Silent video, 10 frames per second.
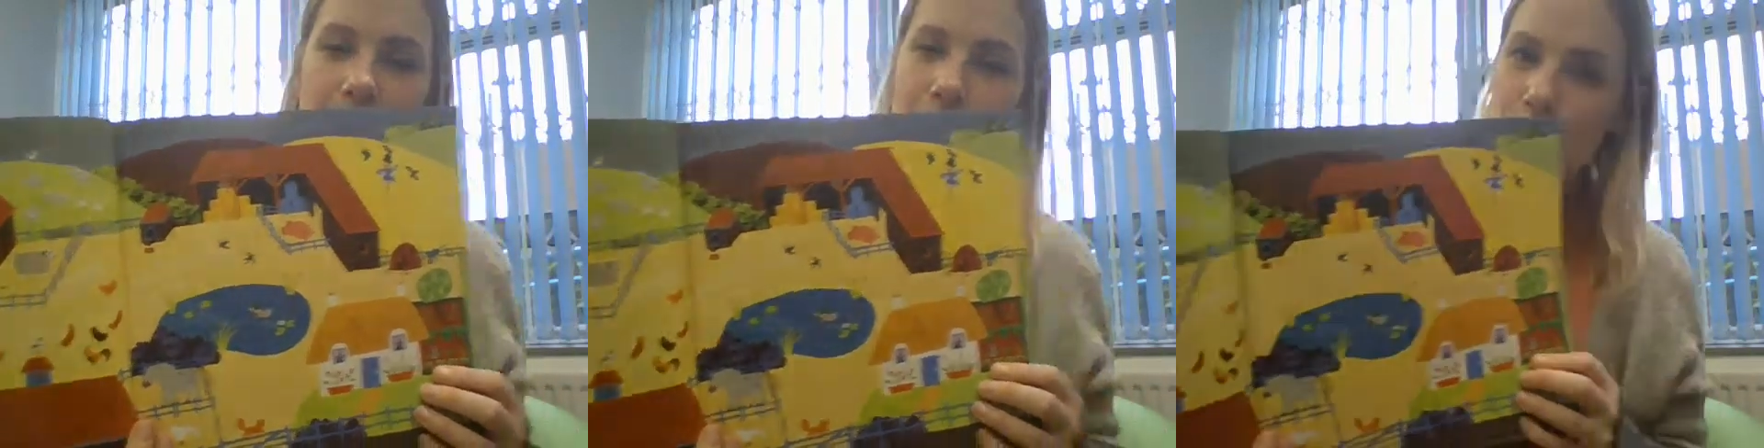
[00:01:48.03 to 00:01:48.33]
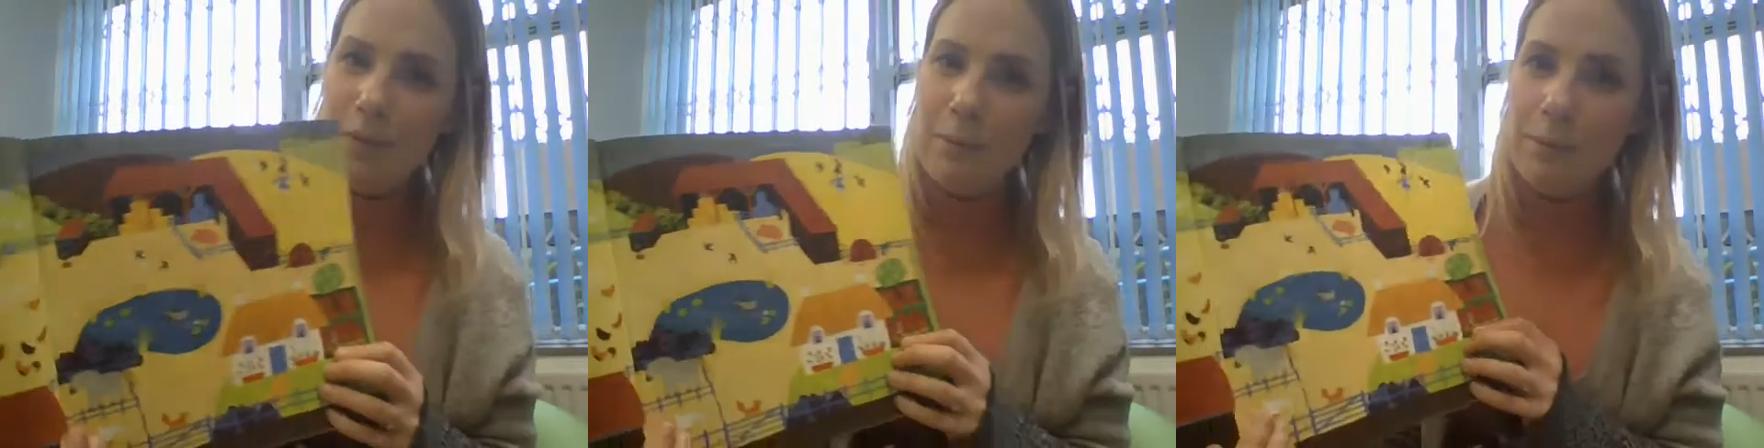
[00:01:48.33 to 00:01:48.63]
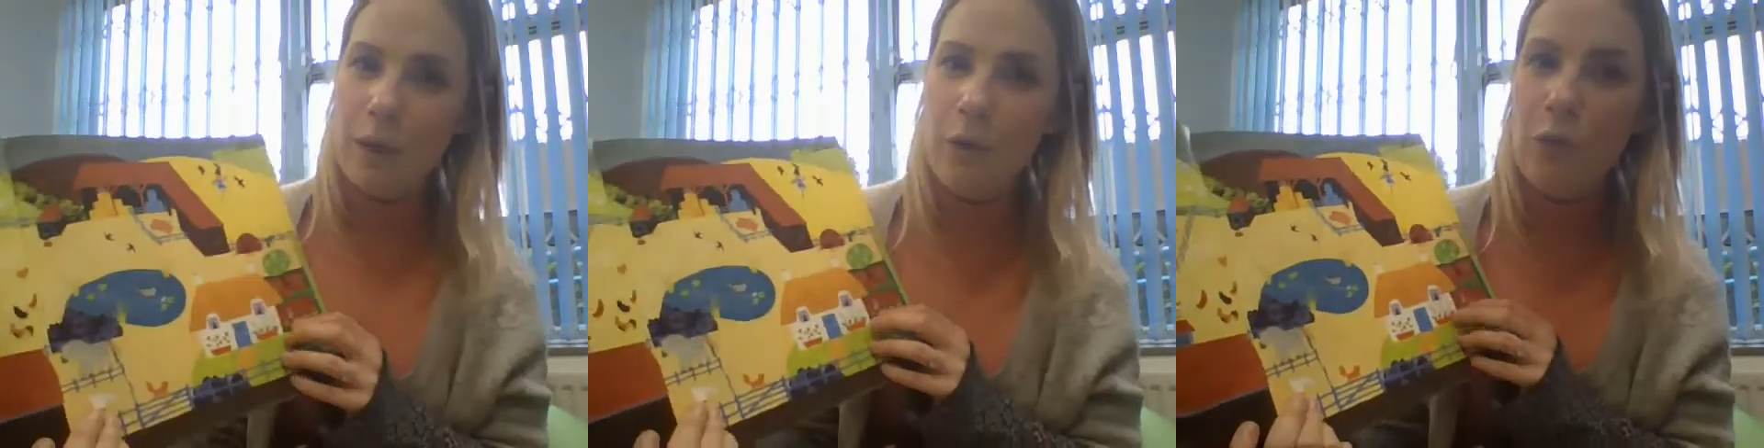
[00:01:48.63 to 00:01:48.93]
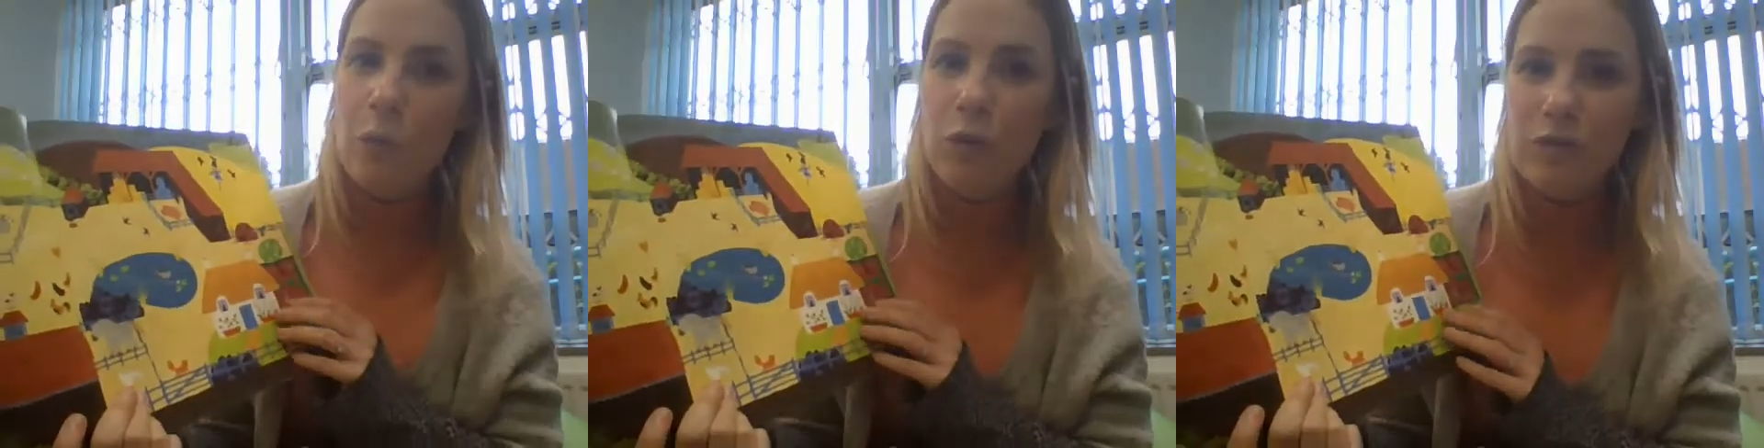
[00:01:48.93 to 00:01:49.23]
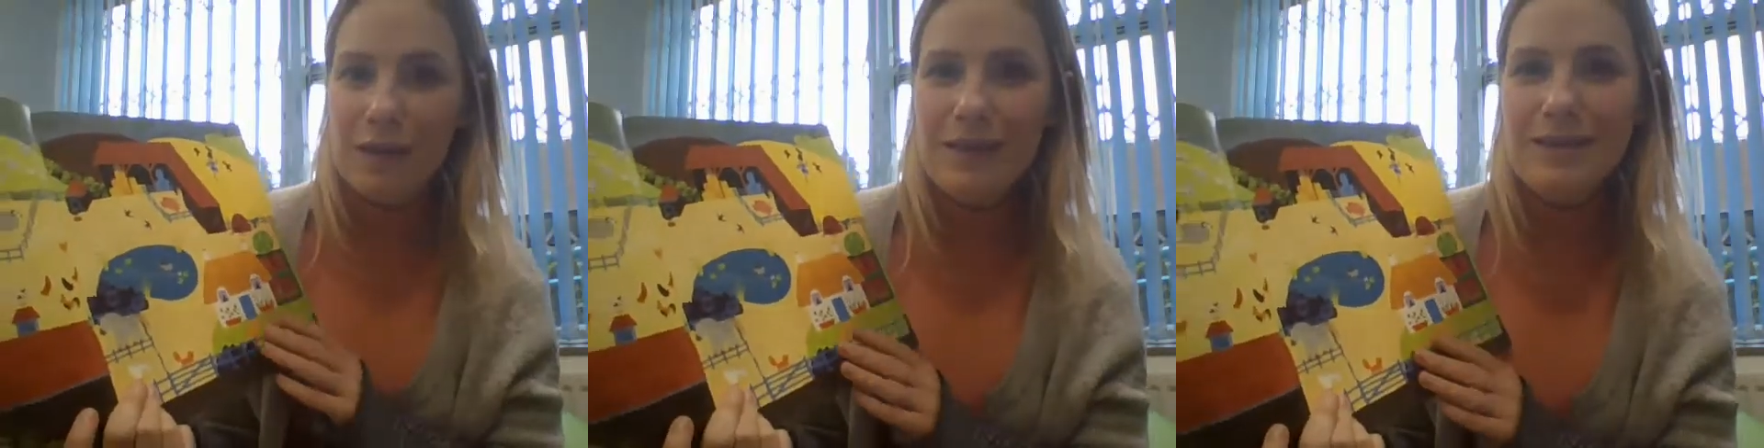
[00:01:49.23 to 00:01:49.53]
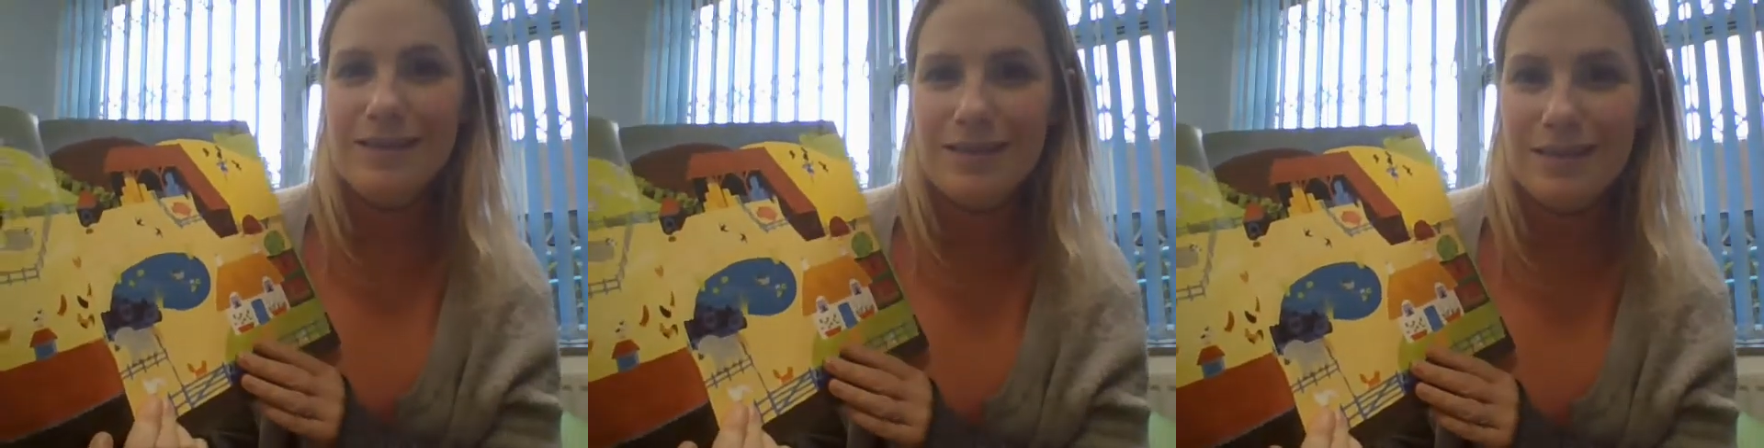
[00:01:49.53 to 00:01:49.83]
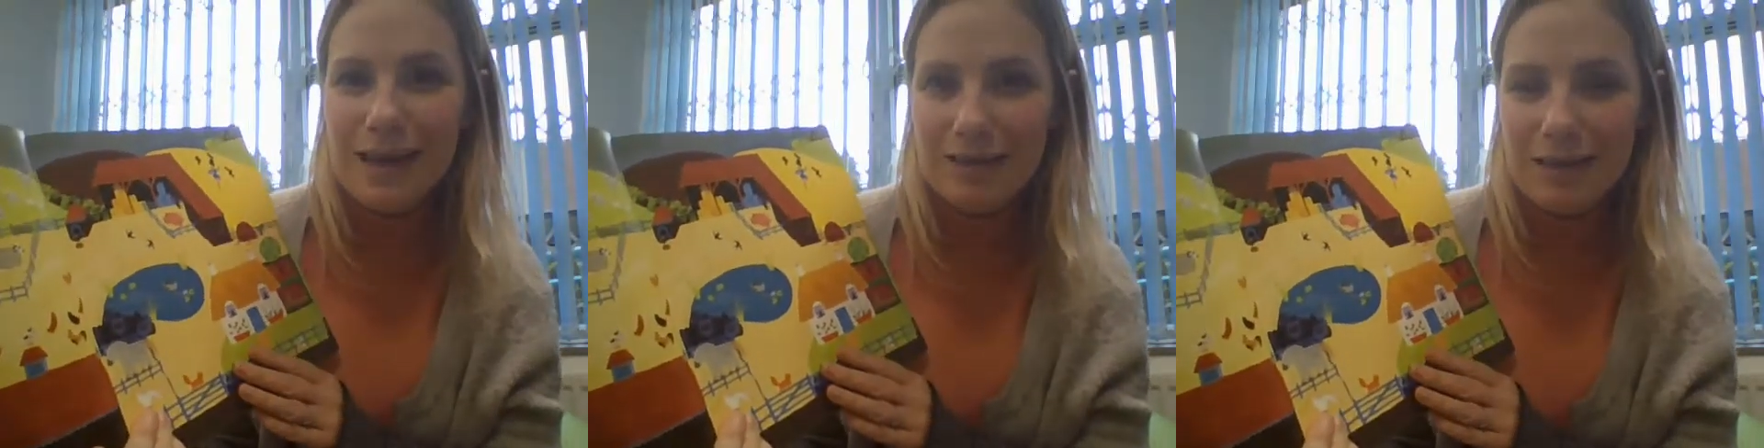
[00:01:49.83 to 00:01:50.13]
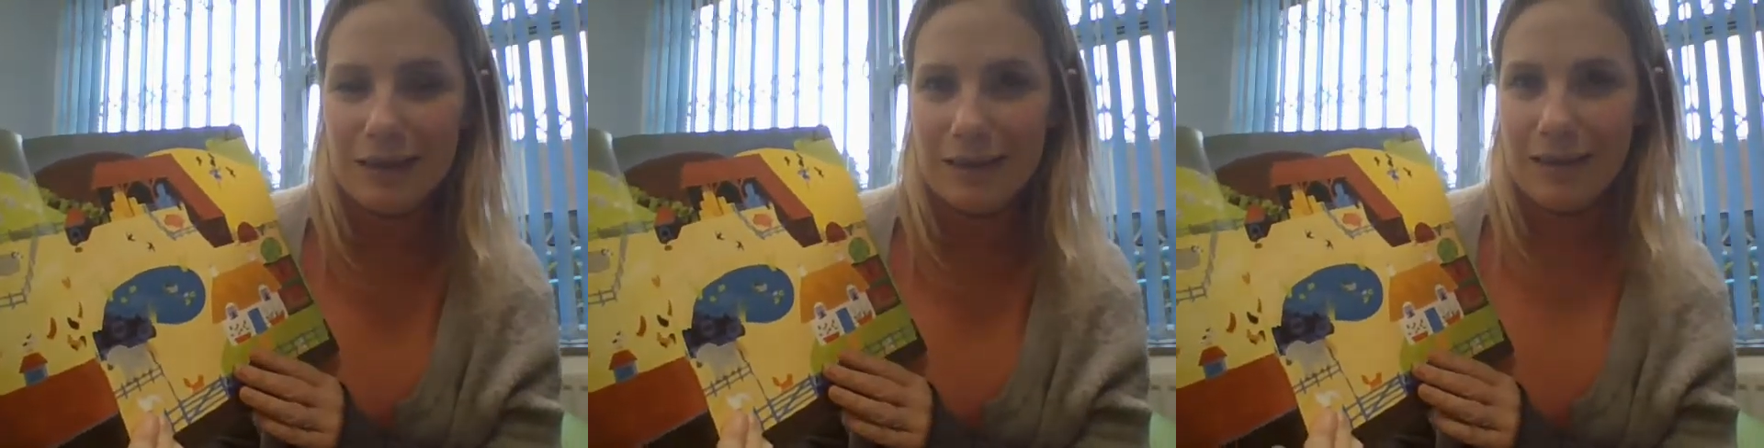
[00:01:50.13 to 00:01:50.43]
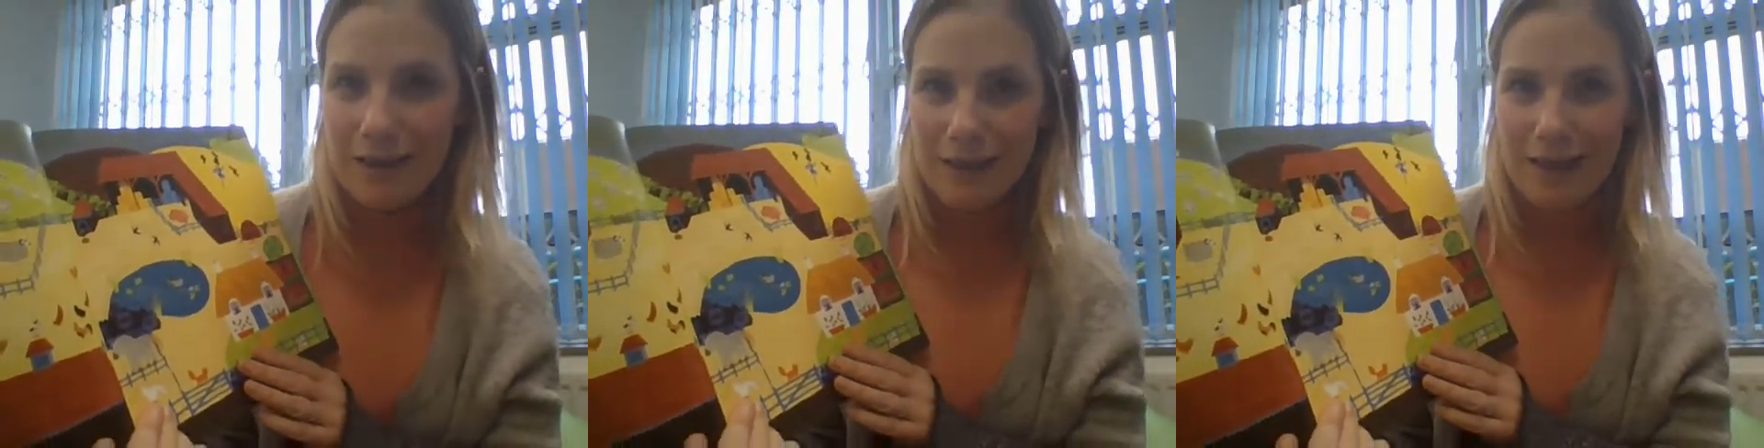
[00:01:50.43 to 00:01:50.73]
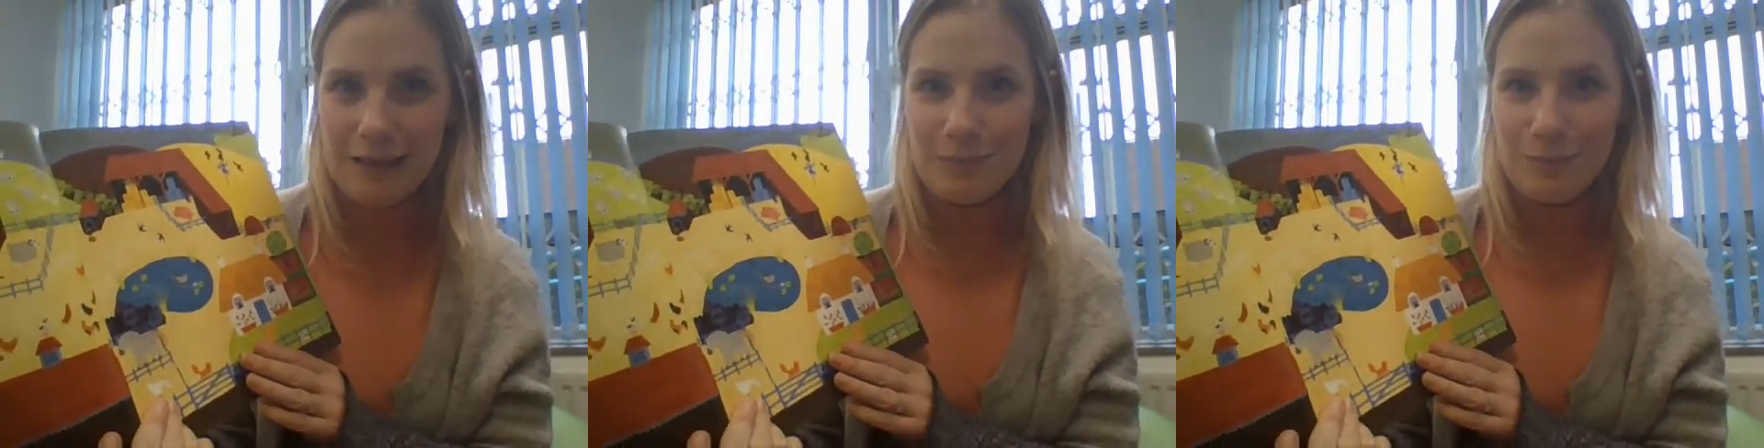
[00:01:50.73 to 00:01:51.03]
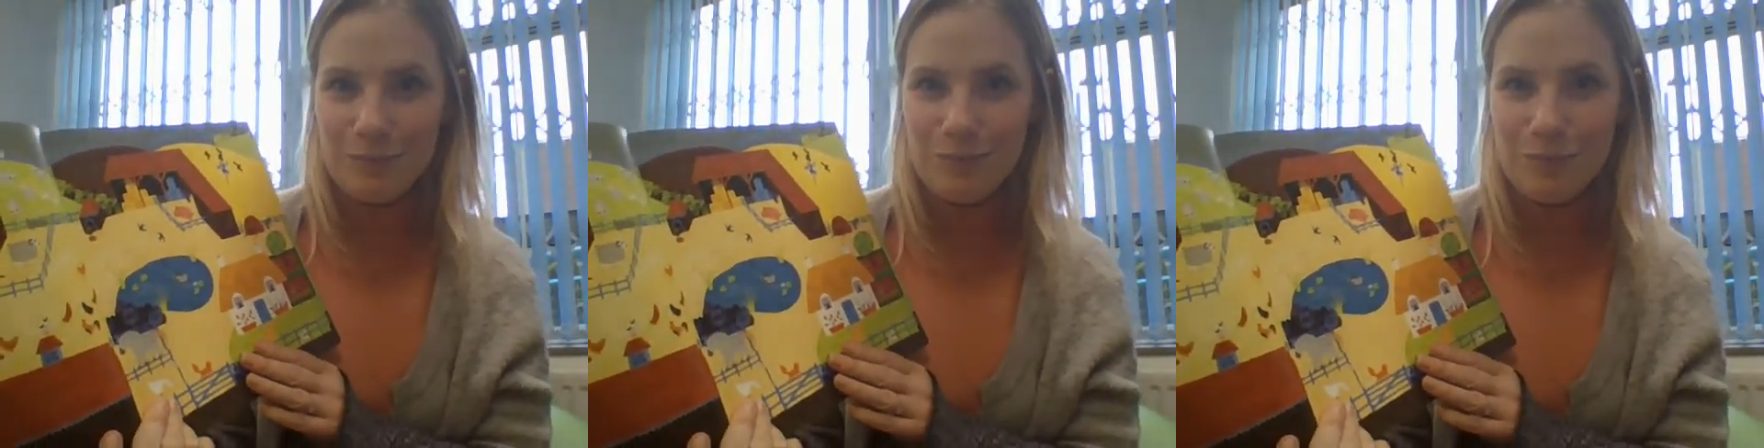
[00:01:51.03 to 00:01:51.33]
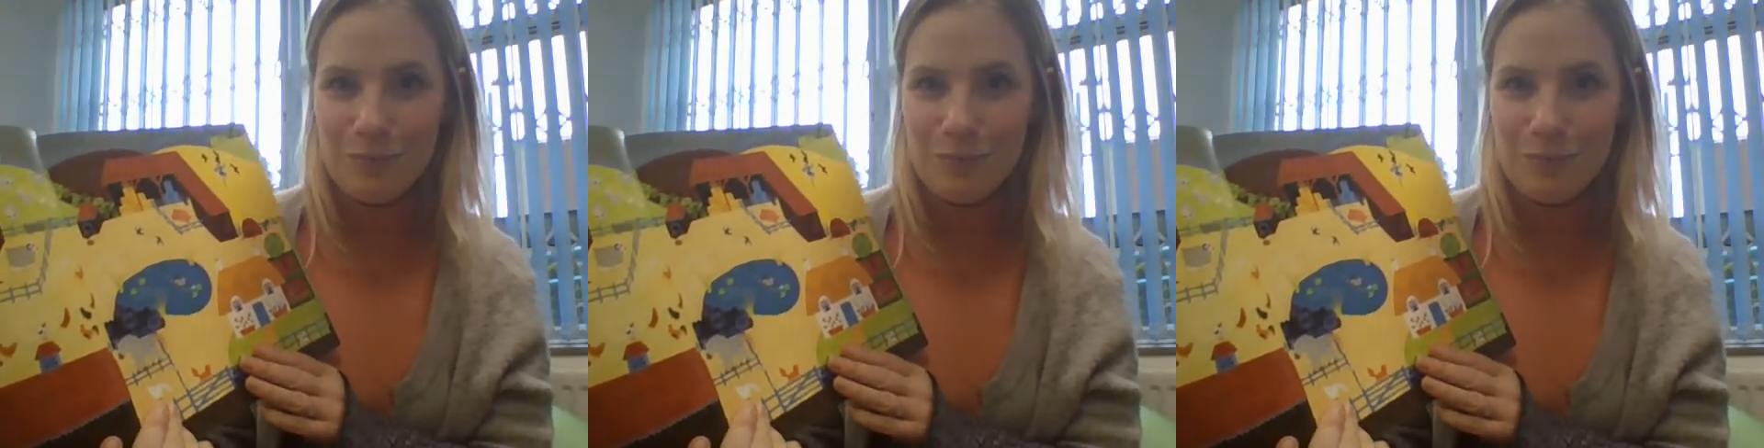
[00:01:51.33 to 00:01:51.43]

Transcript: Can you remember what a setting is?